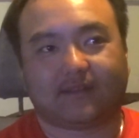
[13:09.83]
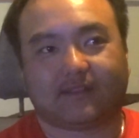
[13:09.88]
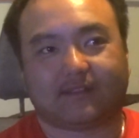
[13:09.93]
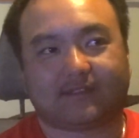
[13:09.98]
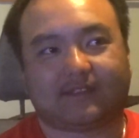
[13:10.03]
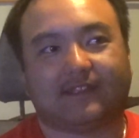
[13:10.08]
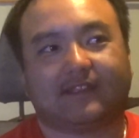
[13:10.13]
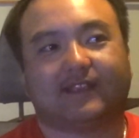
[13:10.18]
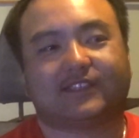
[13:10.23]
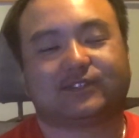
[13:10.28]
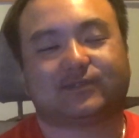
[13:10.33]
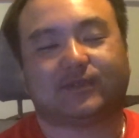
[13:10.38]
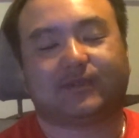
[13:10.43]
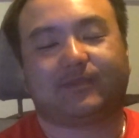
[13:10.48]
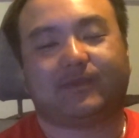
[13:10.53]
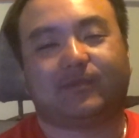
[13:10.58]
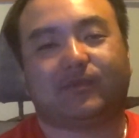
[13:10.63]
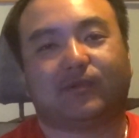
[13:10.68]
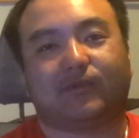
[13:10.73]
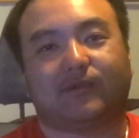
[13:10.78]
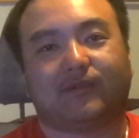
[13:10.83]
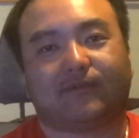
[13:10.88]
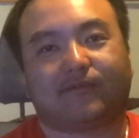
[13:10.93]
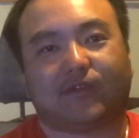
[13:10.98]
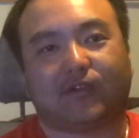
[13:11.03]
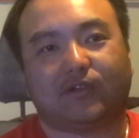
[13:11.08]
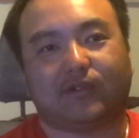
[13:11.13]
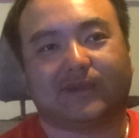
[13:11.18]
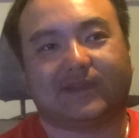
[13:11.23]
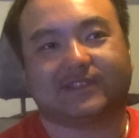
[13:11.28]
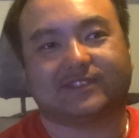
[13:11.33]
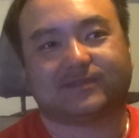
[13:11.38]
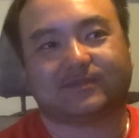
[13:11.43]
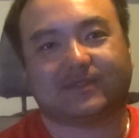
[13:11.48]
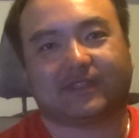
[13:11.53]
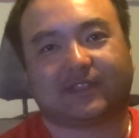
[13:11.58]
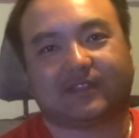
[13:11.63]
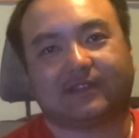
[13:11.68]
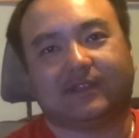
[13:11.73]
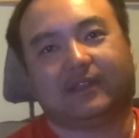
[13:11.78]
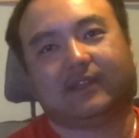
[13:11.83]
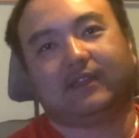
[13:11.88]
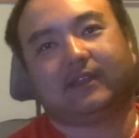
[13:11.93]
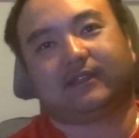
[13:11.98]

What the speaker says: I mean, that's what people refer to it as when they